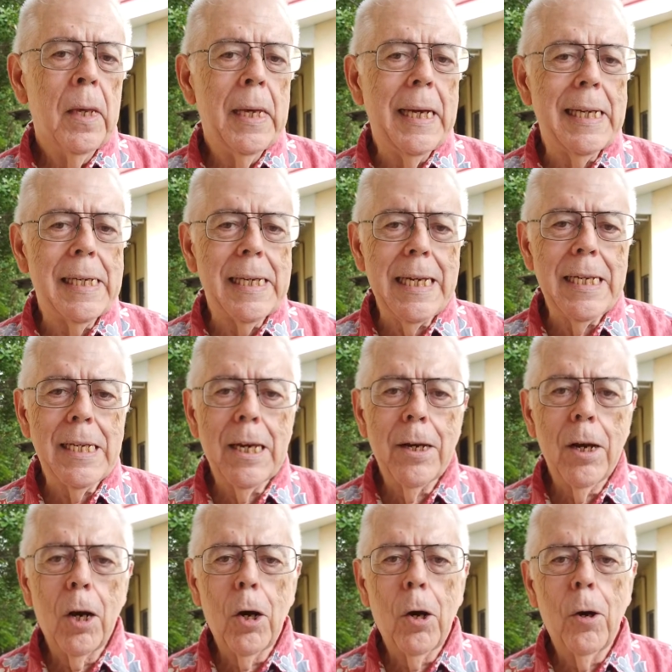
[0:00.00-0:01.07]
it's easy
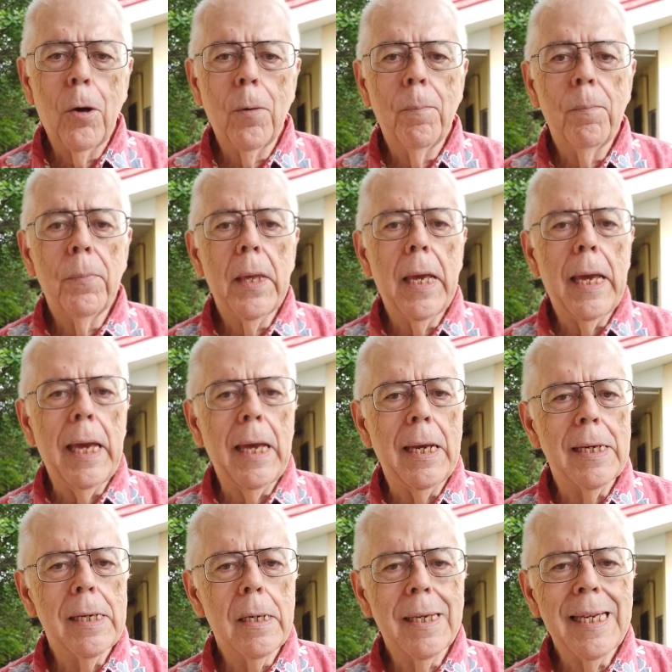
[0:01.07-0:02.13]
to learn
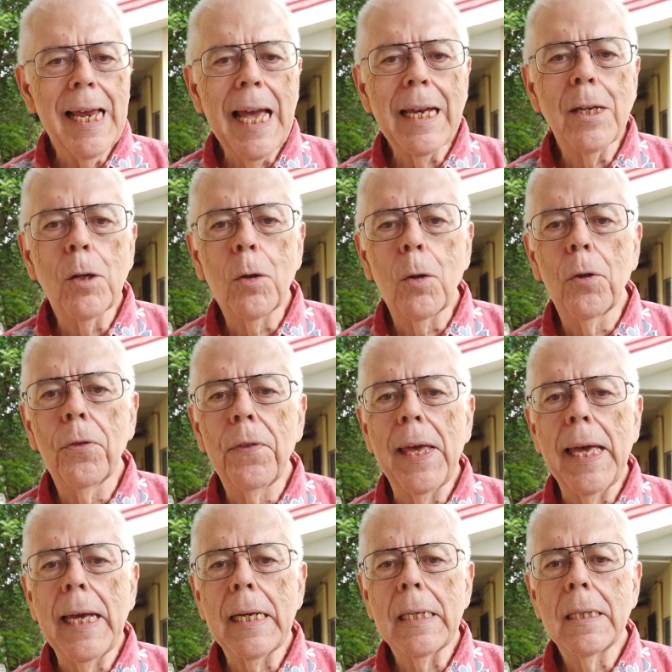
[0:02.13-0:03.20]
and technical
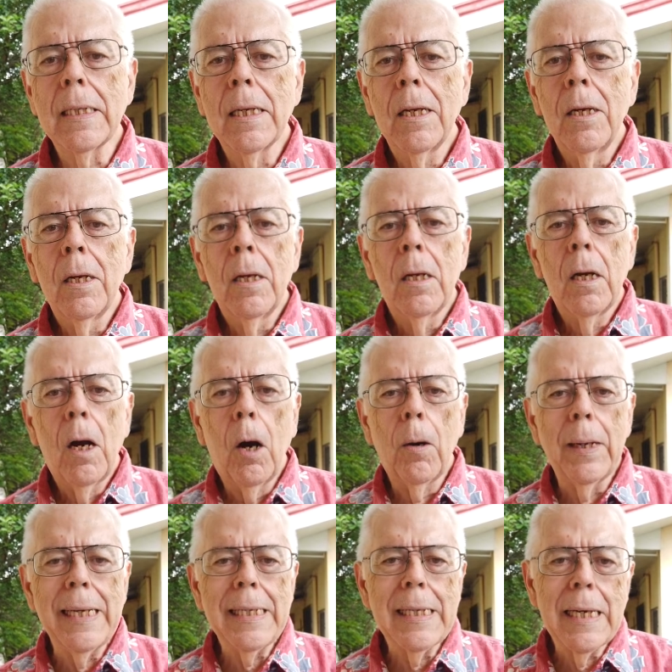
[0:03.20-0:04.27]
things are
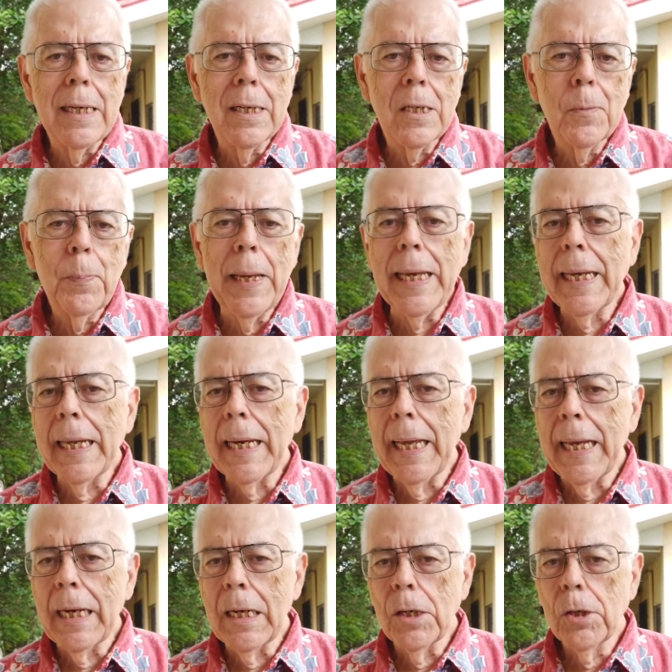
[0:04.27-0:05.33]
easy to speak in
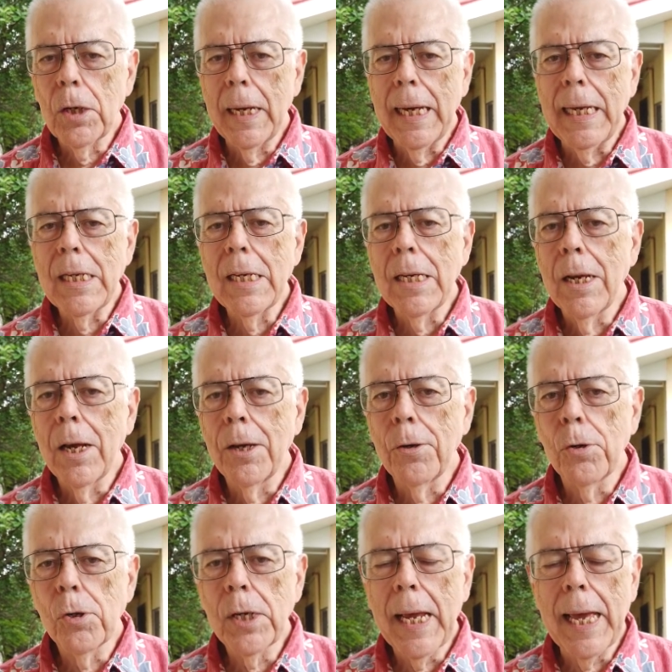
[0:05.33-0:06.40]
English and easy to
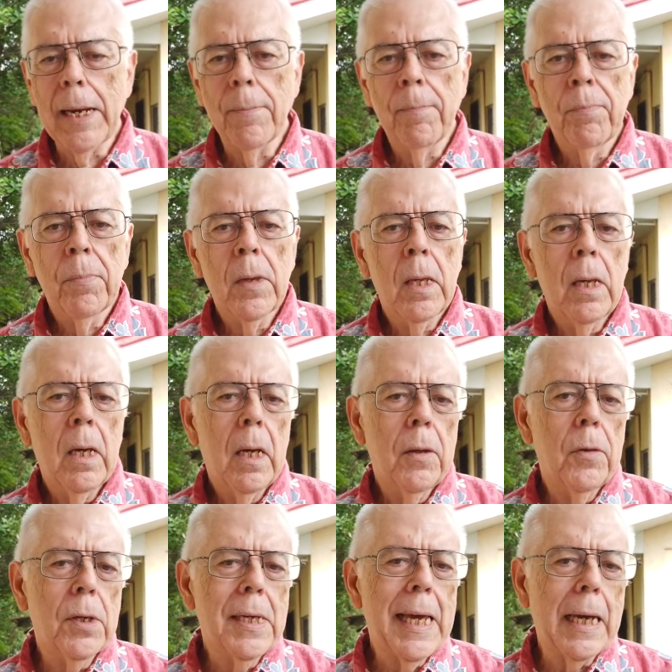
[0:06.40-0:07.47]
understand.
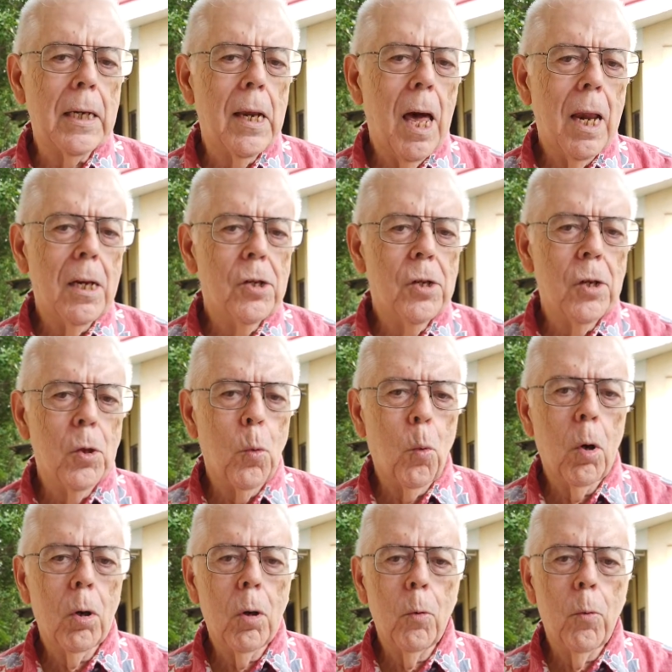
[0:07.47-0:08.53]
The technology of the
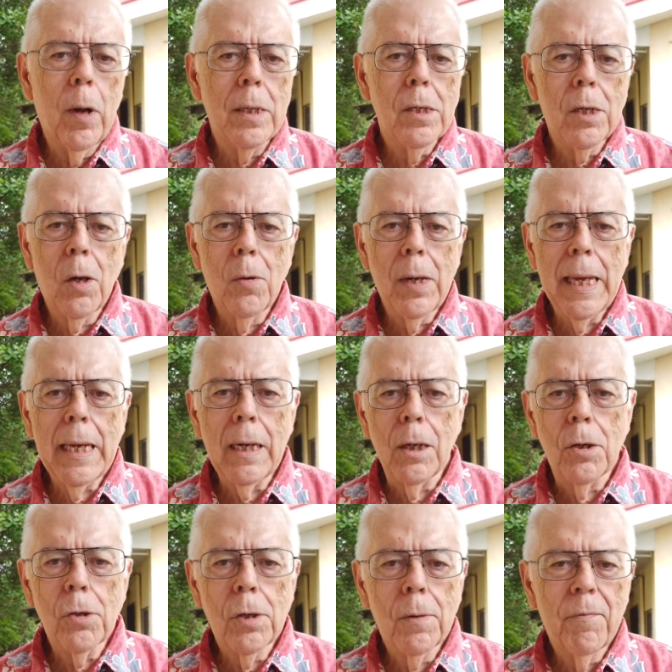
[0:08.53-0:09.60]
world runs on
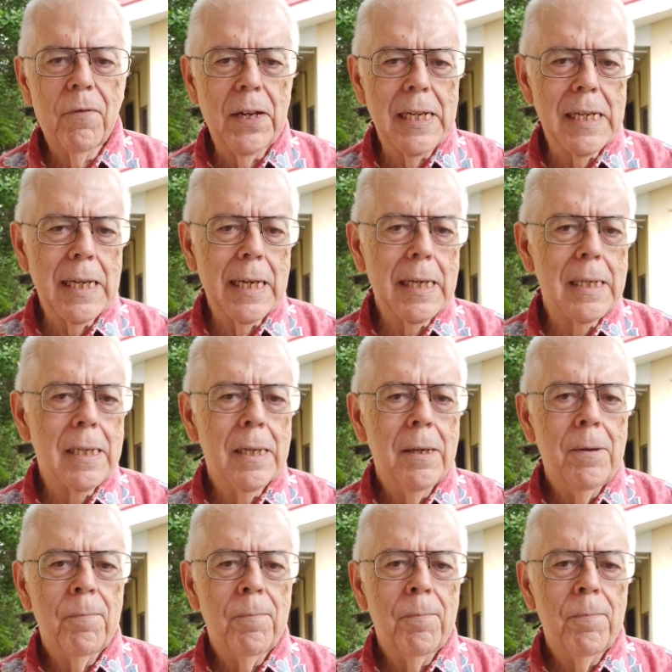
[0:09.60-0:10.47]
English. Physics,